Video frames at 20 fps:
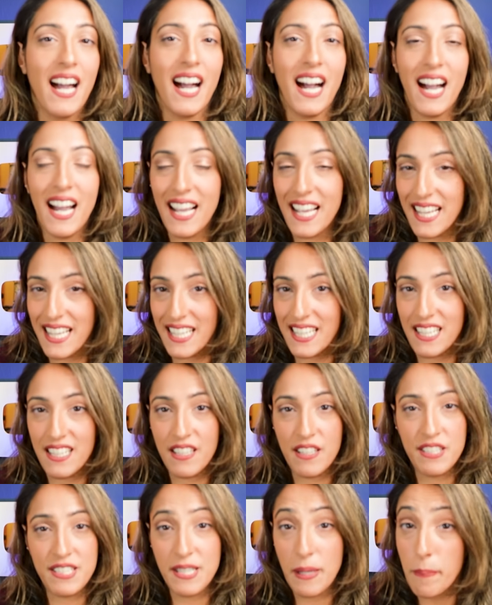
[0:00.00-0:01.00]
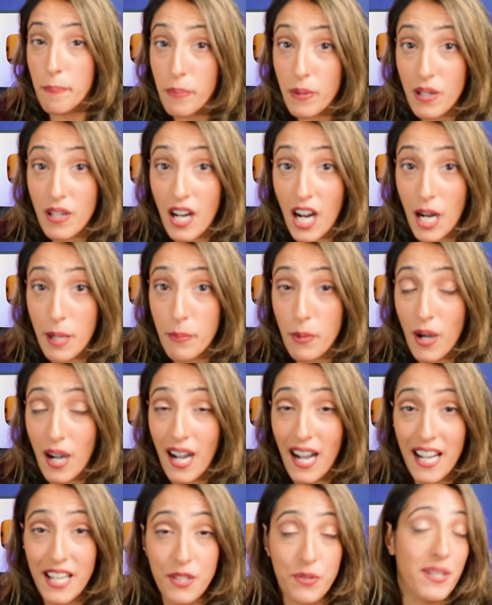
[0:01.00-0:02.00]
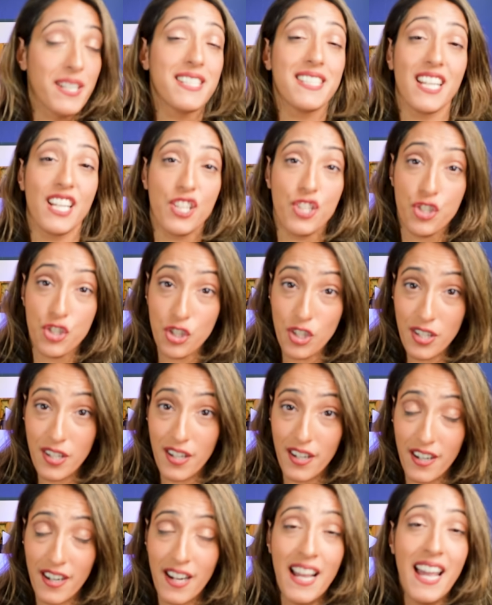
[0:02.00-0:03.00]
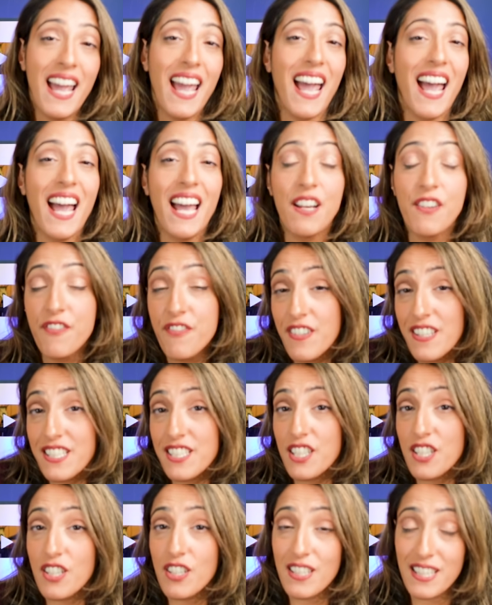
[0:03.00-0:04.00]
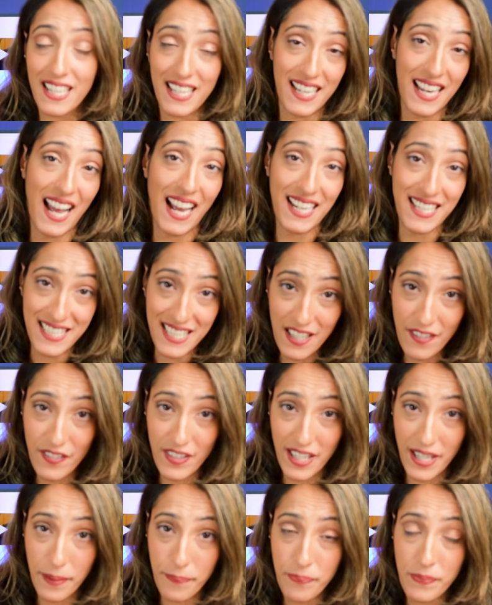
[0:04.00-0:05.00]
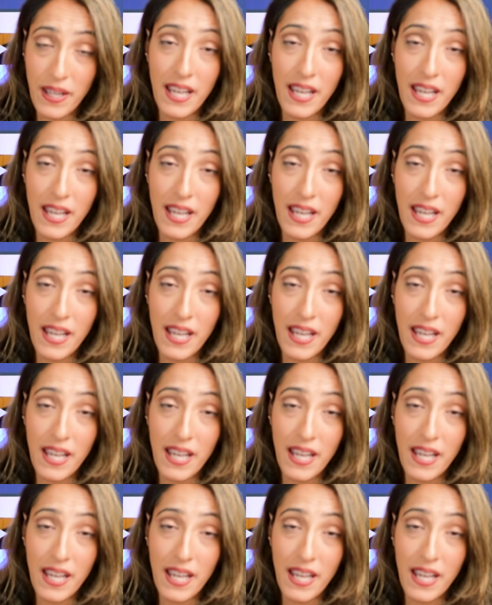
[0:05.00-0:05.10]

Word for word: high in simple carbohydrates and sugar, and physical inactivity.